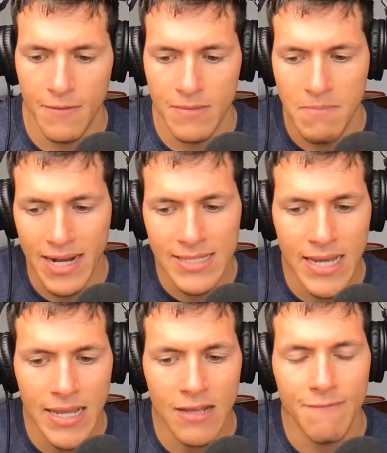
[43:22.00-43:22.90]

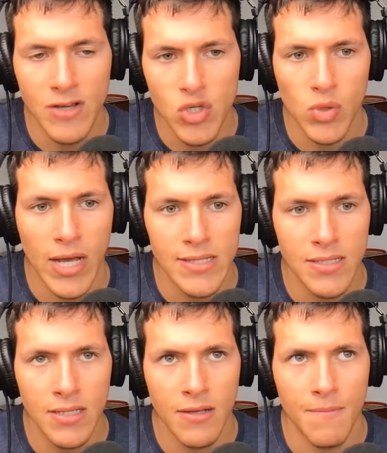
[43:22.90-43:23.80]
meditating and
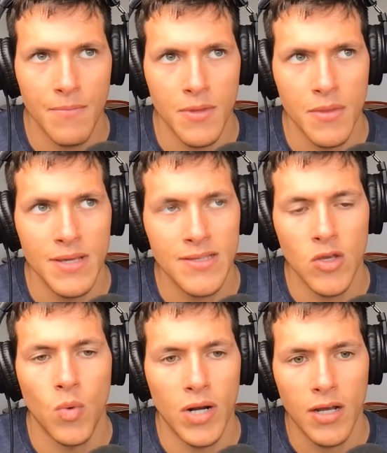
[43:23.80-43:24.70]
visualizing the things that
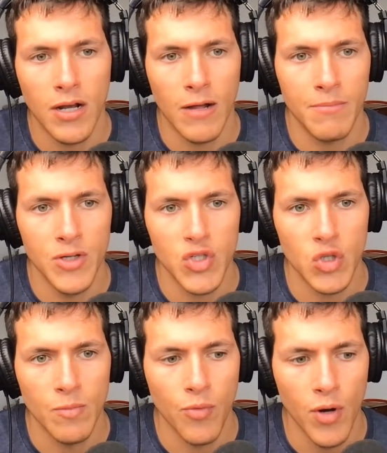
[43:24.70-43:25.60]
you want to accomplish to
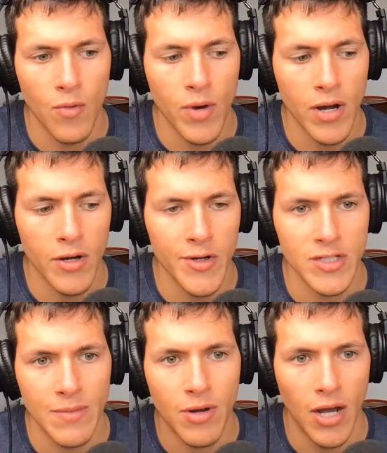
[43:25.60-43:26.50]
the point where your
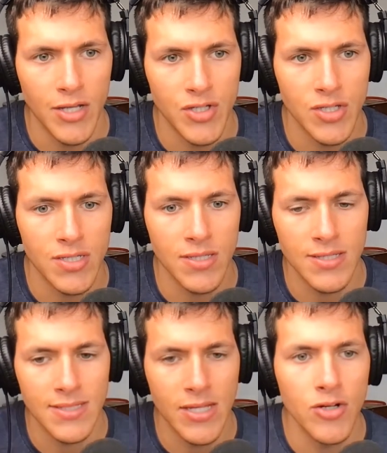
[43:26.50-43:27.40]
subconscious
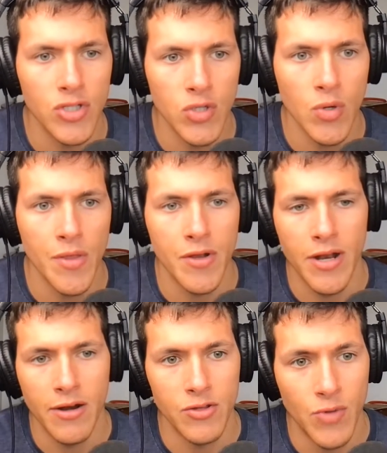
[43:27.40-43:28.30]
steers you in
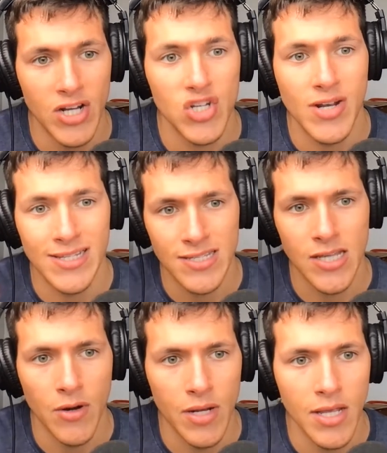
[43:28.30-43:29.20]
the direction
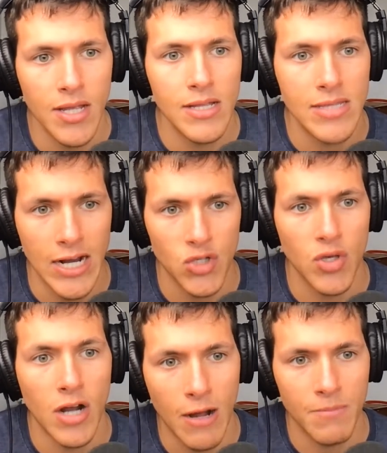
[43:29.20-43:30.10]
necessary to actually
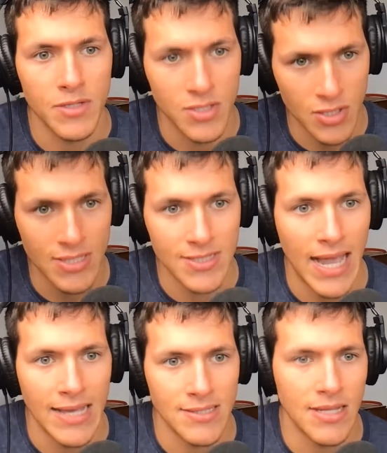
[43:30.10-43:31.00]
accomplish these
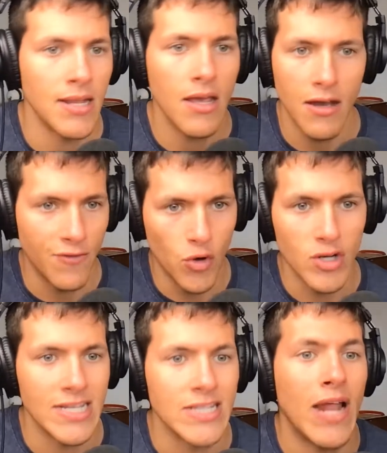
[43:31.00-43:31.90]
tasks. And of
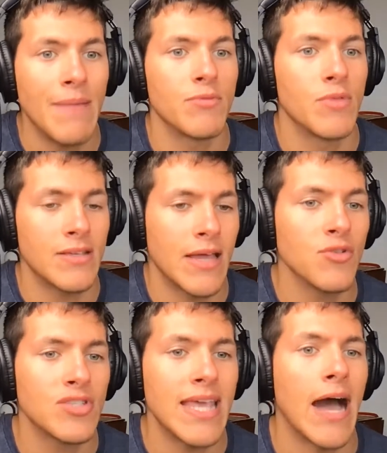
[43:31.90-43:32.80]
course, that's what happened. That
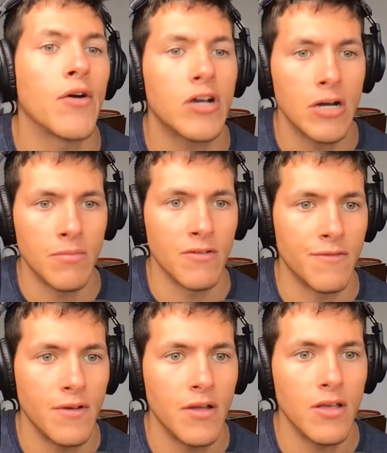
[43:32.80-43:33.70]
was the outcome
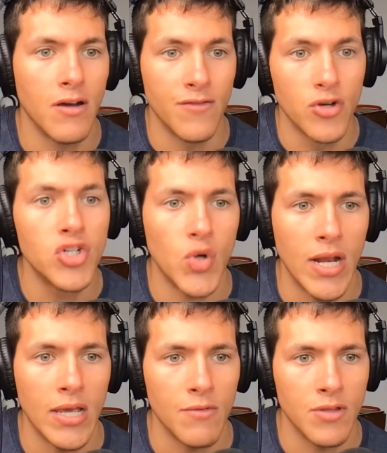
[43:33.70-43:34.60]
of your
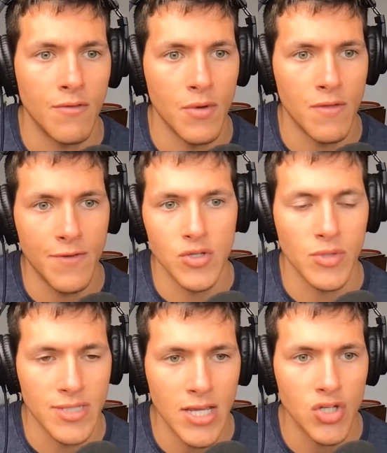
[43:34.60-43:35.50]
training with
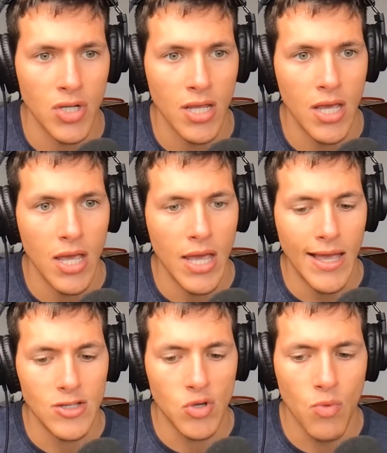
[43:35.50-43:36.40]
visualization.
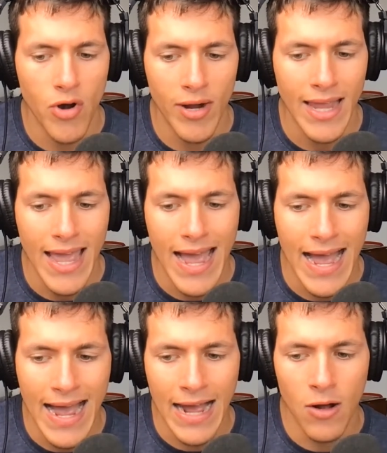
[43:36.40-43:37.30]
So I'm wondering
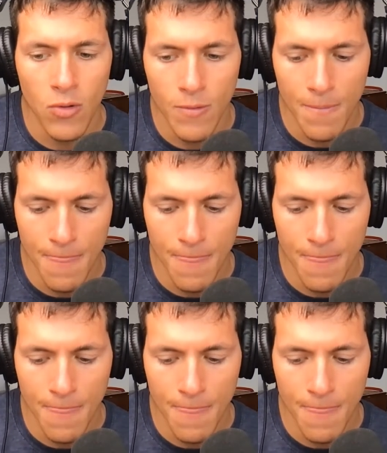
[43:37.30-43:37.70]
how,